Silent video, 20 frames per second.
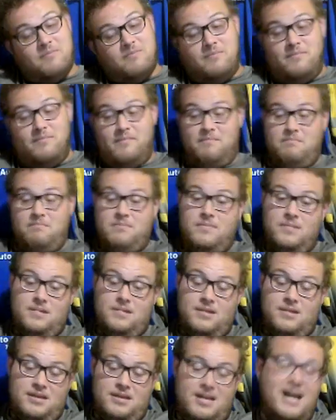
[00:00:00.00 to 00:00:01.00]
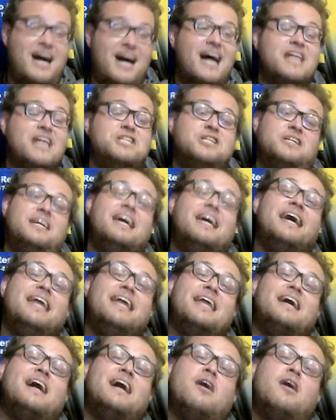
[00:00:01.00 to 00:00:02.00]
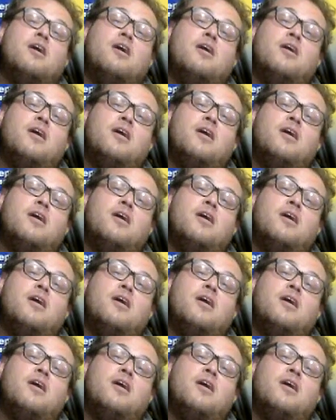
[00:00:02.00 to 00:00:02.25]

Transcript: Hmm. Kaja. Yeah, they got.